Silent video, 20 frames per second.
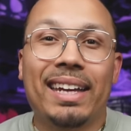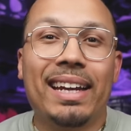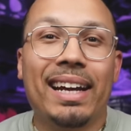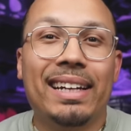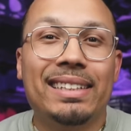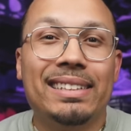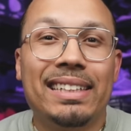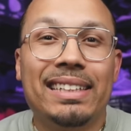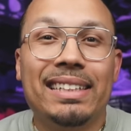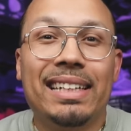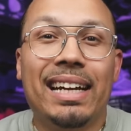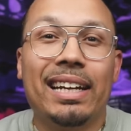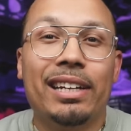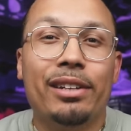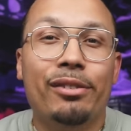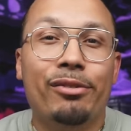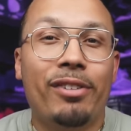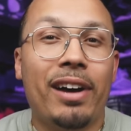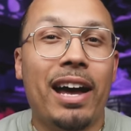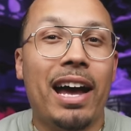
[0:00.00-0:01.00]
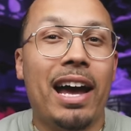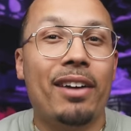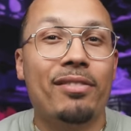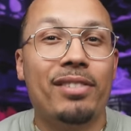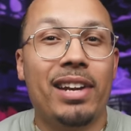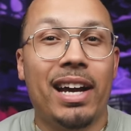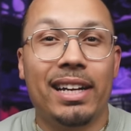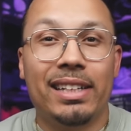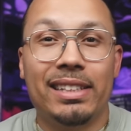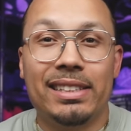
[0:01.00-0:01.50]
in
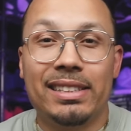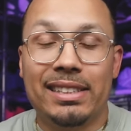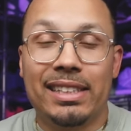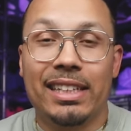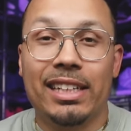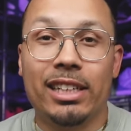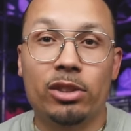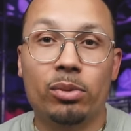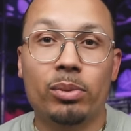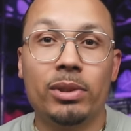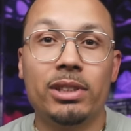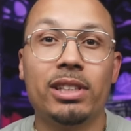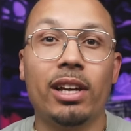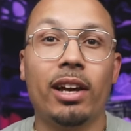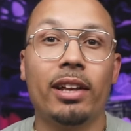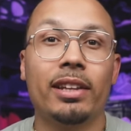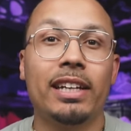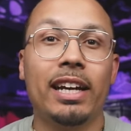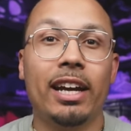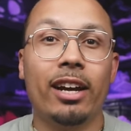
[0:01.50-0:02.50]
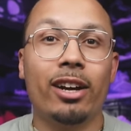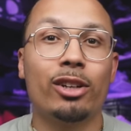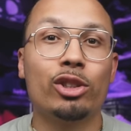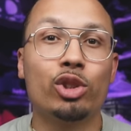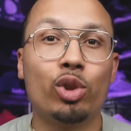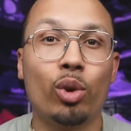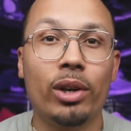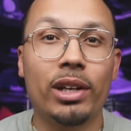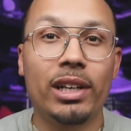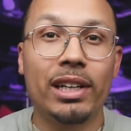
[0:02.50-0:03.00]
1995-96, we saw the Air
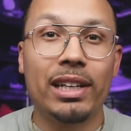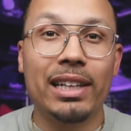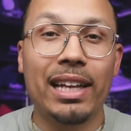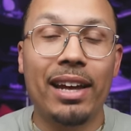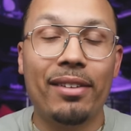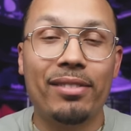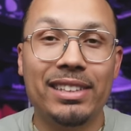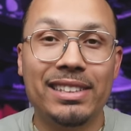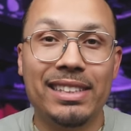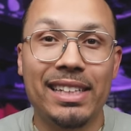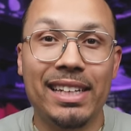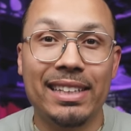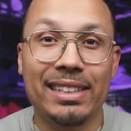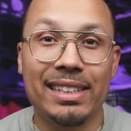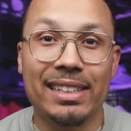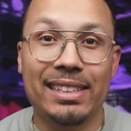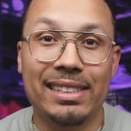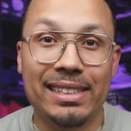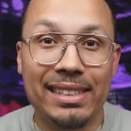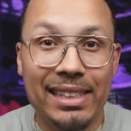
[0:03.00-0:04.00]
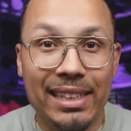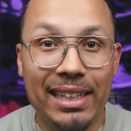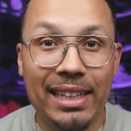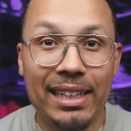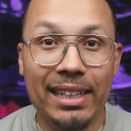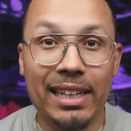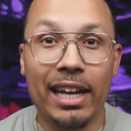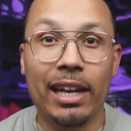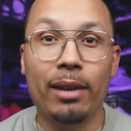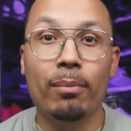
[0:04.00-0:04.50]
Jordan 11s hit the
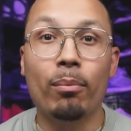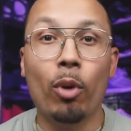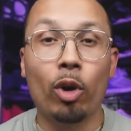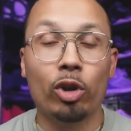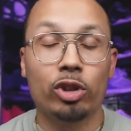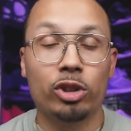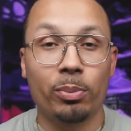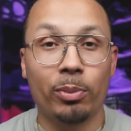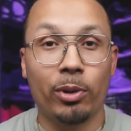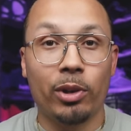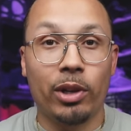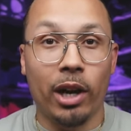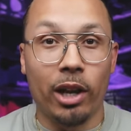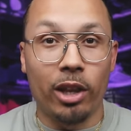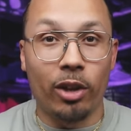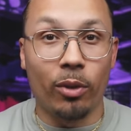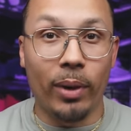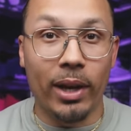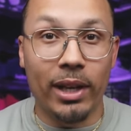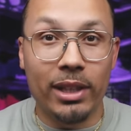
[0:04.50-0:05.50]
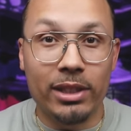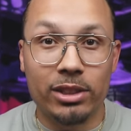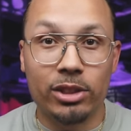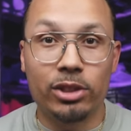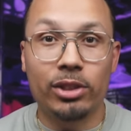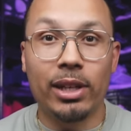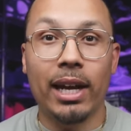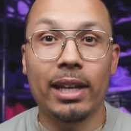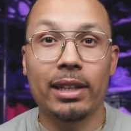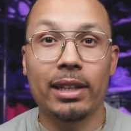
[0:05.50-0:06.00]
scene in multiple colorways. You